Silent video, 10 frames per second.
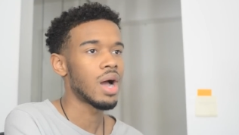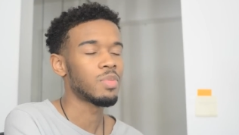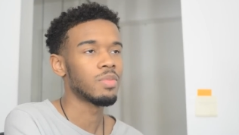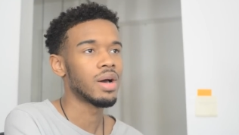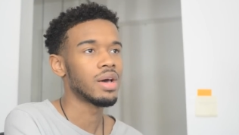
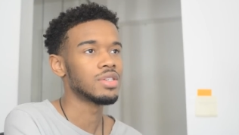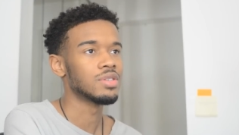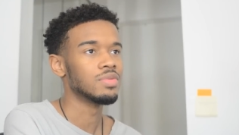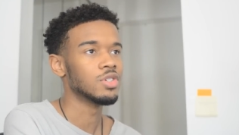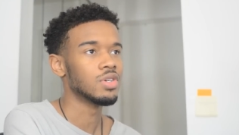
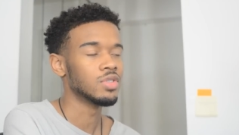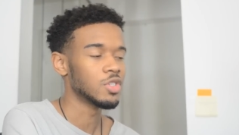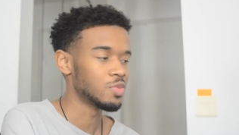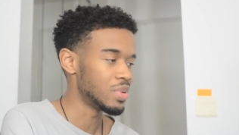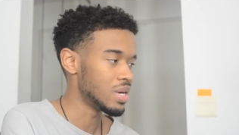compromise and, you know,
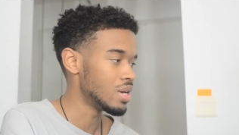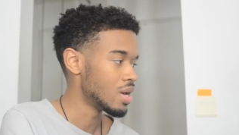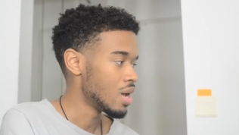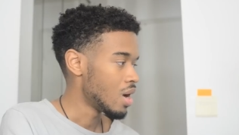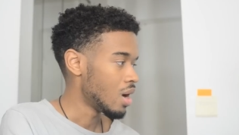just
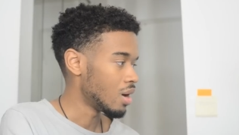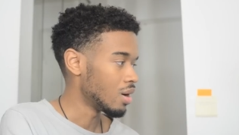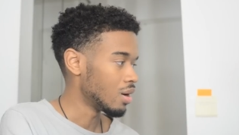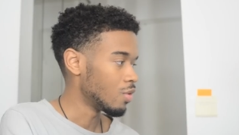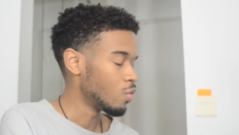be
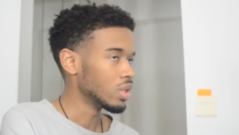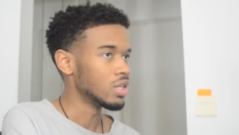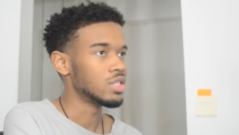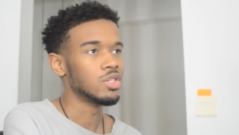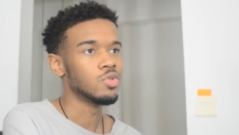uh,
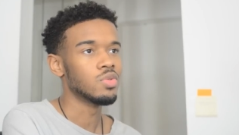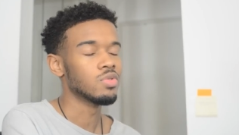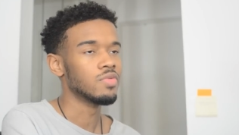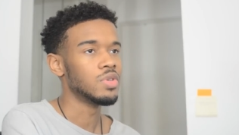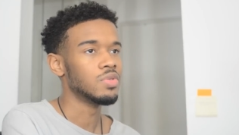willing to do
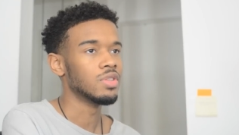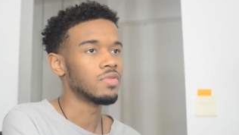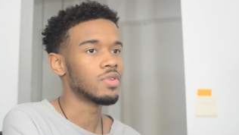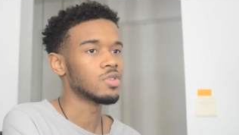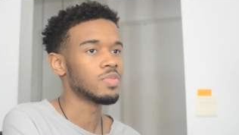the review in
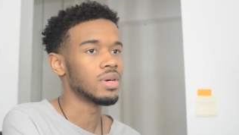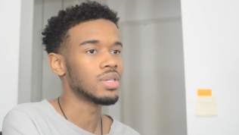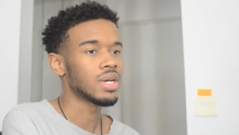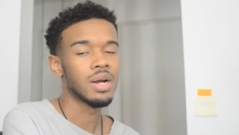the first place.